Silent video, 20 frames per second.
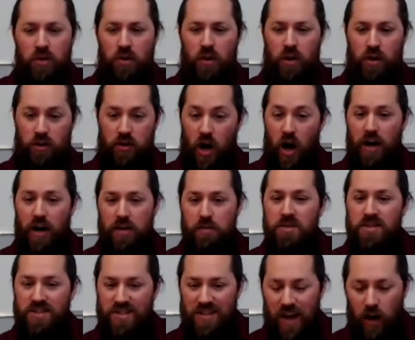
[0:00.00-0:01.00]
uh, God
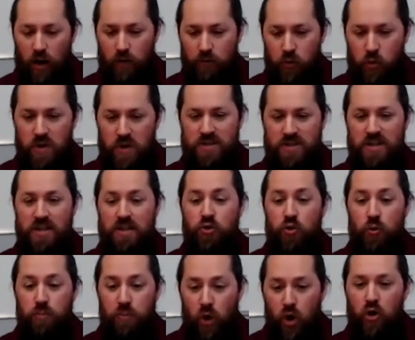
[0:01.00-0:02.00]
Himself, who is the
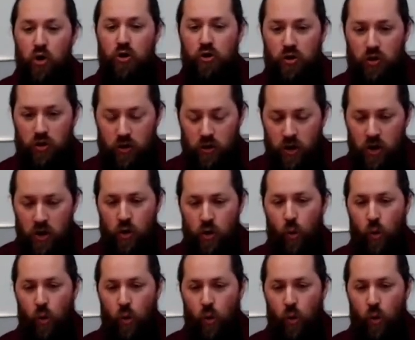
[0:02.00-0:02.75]
supernal